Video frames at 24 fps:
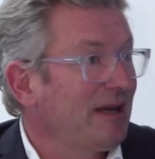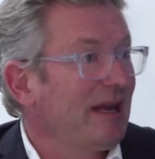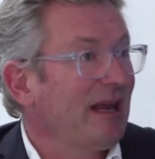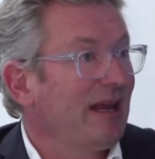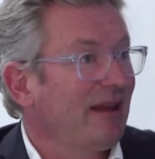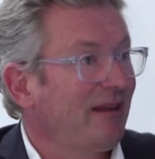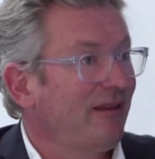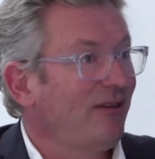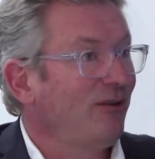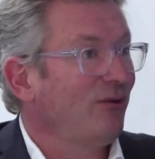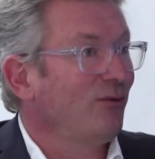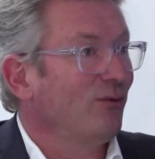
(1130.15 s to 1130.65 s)

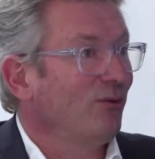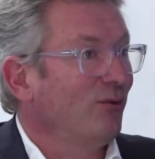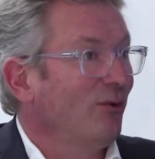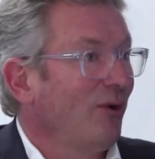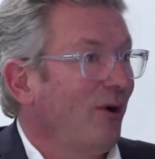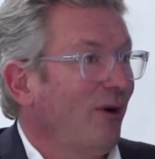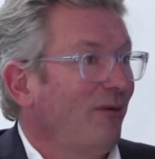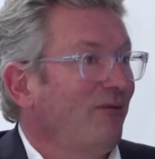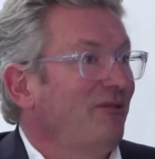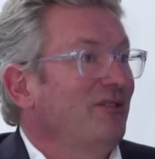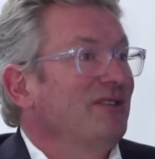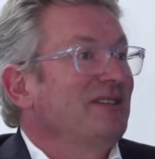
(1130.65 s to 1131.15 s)
that you
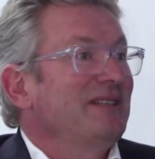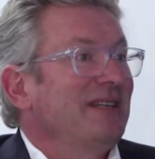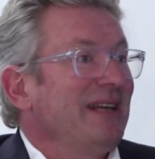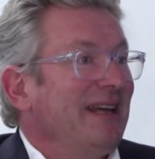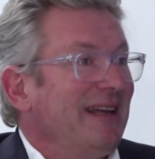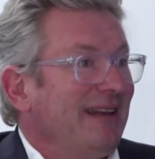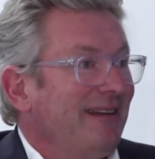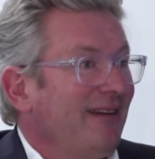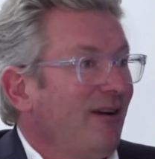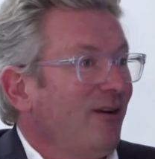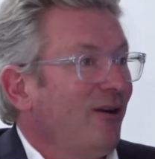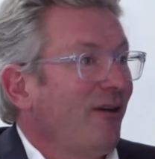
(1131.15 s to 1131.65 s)

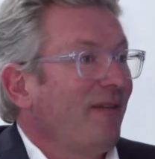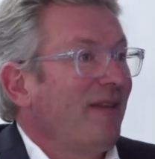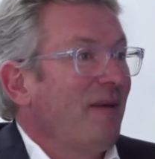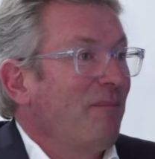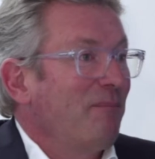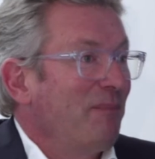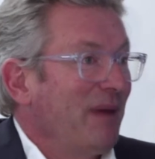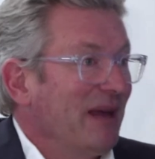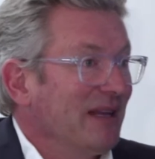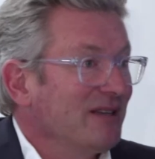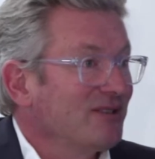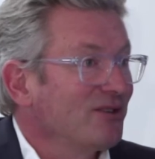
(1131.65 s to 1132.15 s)
obviously a lot
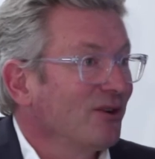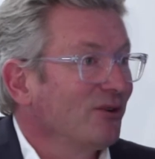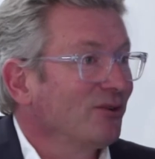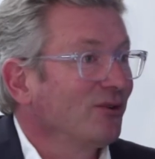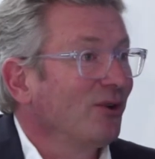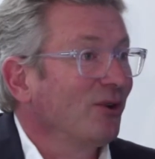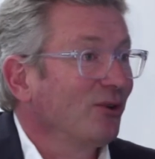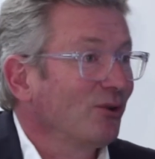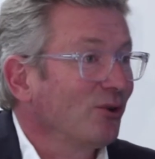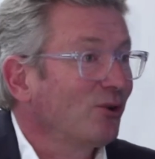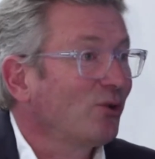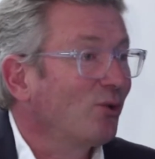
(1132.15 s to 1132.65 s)
depends
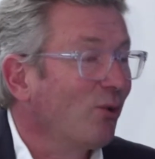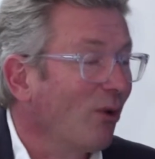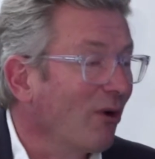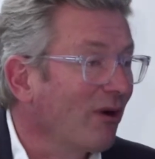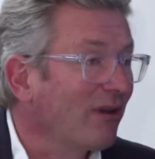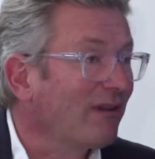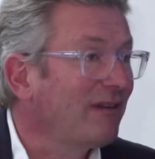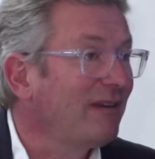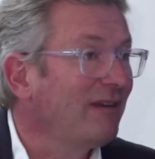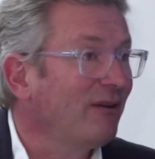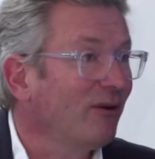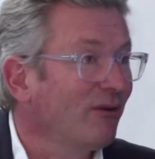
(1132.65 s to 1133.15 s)
on the
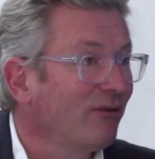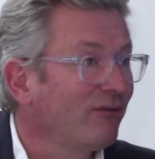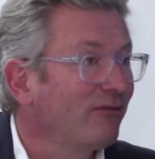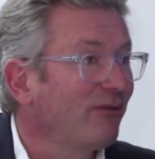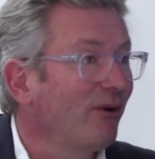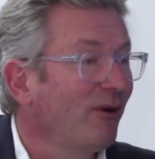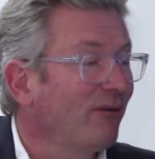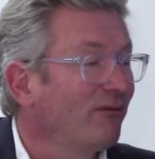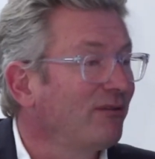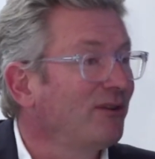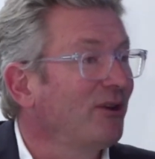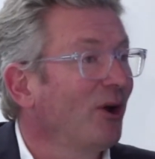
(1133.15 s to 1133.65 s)
quality
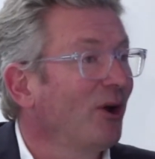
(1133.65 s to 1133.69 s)
of the